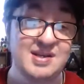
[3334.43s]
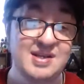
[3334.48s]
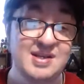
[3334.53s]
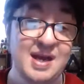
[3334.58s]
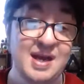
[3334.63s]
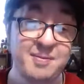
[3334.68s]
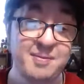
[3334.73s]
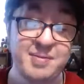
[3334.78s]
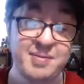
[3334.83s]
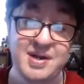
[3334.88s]

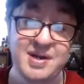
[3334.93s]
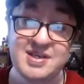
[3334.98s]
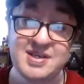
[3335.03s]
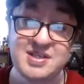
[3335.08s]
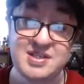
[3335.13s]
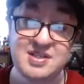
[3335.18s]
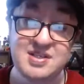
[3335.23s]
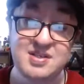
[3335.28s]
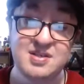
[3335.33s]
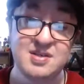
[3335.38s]

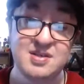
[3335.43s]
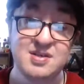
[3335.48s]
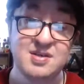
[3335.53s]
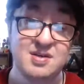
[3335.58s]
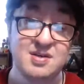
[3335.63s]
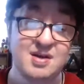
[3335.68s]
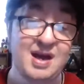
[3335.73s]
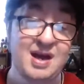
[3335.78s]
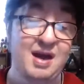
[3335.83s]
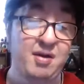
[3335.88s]
Tippish,
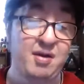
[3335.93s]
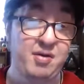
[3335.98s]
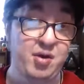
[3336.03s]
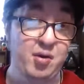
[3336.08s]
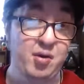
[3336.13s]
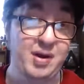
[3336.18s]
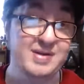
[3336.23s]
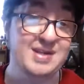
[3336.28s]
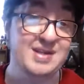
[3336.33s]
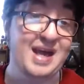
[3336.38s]

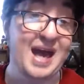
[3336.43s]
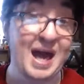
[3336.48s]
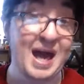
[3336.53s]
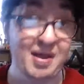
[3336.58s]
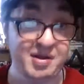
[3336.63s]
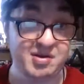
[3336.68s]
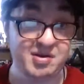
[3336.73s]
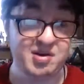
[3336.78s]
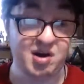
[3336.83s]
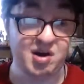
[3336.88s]
known as
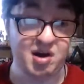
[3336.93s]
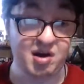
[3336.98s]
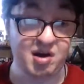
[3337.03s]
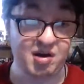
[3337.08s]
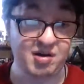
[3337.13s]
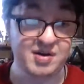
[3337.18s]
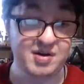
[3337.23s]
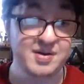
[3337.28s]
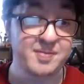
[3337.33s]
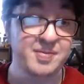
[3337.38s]

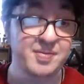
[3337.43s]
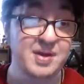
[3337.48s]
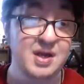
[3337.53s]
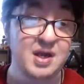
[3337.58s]
Alucard.